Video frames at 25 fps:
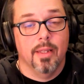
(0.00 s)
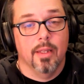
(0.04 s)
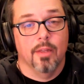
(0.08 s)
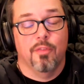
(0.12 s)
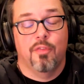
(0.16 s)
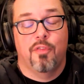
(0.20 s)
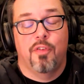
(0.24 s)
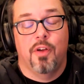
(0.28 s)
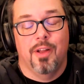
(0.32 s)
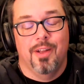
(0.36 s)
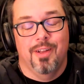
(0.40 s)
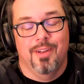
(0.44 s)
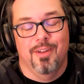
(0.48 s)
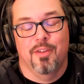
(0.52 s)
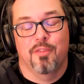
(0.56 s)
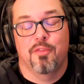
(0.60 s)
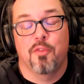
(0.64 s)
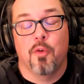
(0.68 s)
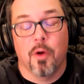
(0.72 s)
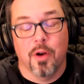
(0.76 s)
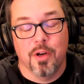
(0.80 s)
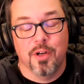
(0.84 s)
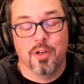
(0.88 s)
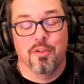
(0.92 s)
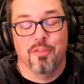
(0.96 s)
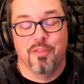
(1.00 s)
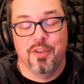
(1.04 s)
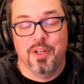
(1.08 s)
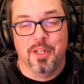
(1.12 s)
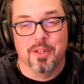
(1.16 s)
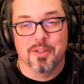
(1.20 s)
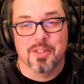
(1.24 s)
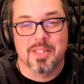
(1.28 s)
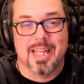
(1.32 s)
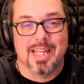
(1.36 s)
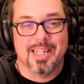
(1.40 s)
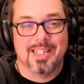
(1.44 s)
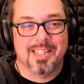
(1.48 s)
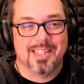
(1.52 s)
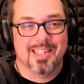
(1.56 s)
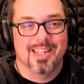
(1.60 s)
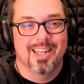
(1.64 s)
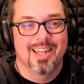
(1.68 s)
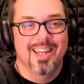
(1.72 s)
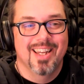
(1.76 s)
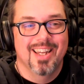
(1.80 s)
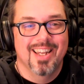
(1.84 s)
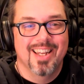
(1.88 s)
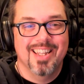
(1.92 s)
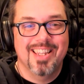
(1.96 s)
400 videos,
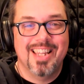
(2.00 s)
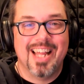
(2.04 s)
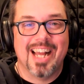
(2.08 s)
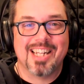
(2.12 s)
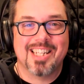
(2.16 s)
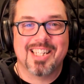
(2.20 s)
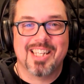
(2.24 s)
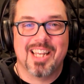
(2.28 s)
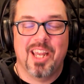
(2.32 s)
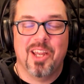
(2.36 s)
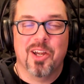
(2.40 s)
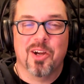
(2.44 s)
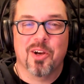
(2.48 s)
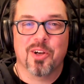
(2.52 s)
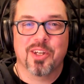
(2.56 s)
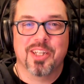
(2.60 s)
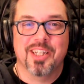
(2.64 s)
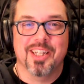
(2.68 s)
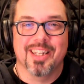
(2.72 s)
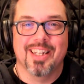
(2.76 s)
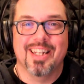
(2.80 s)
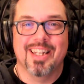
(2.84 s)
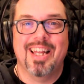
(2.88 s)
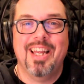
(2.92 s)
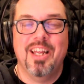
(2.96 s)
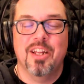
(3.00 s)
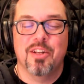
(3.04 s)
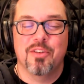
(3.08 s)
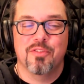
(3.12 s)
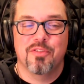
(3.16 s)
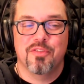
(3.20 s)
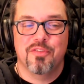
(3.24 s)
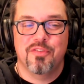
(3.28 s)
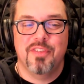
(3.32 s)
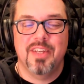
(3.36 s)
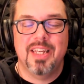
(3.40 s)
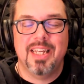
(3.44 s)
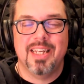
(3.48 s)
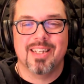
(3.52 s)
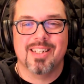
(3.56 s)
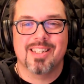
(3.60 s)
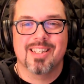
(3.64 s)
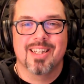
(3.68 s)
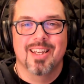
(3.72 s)
that's a Herculean feat.